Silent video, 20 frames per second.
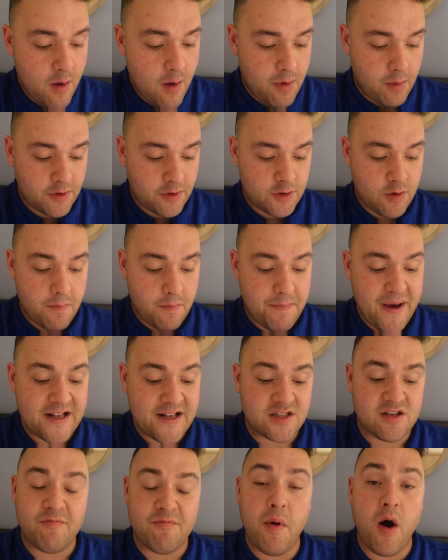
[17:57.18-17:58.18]
But we're doing
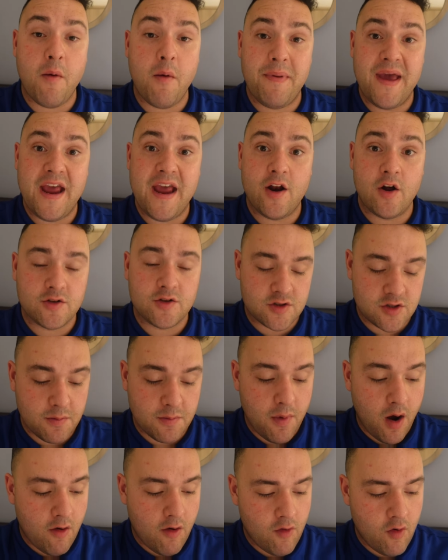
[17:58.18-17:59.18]
best of Barbados
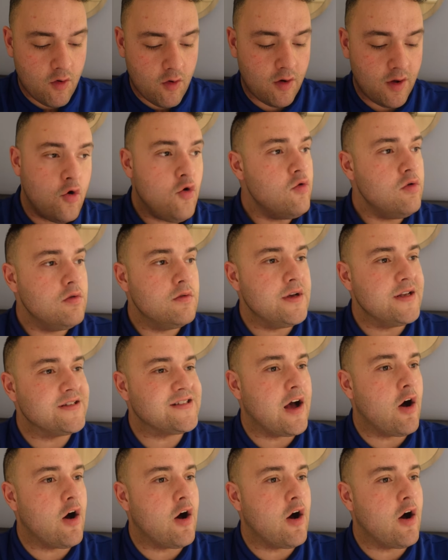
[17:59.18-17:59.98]
tomorrow. Oh, is